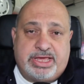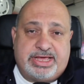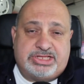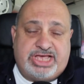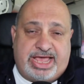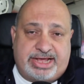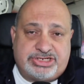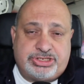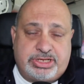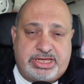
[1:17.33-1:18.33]
It's
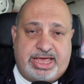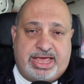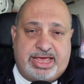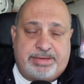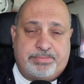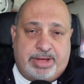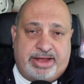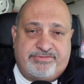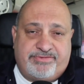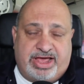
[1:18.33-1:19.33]
actually a
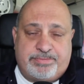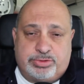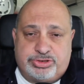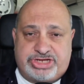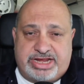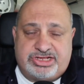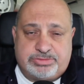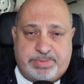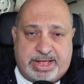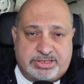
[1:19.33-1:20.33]
modified
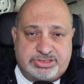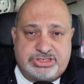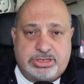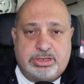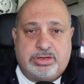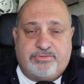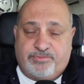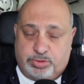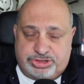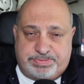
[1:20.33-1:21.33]
Mercedes-Benz
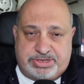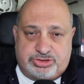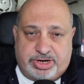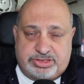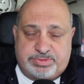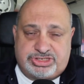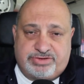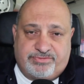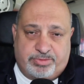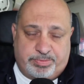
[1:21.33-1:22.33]
four-speed transmission
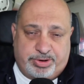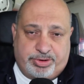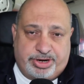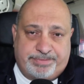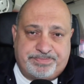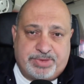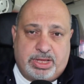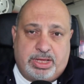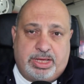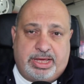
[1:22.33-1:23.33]
from the period.
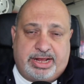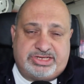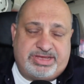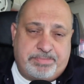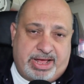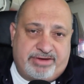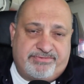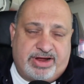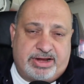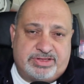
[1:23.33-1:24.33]
And I say
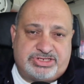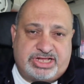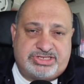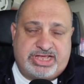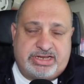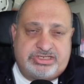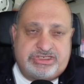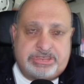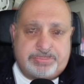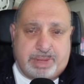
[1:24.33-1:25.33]
modified in the sense that
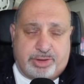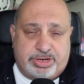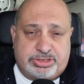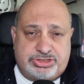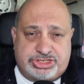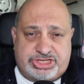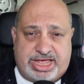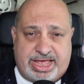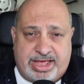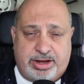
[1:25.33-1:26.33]
it's mounted just
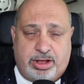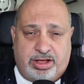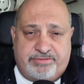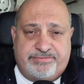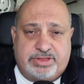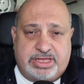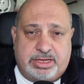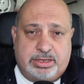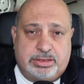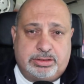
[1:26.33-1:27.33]
ahead of
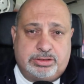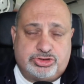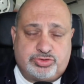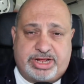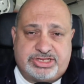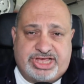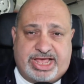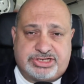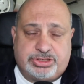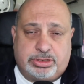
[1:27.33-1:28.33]
the
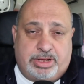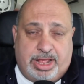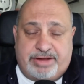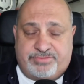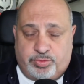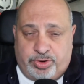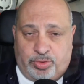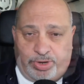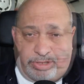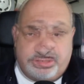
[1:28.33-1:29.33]
transaxle, ahead of the rear
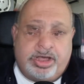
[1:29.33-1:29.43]
wheels.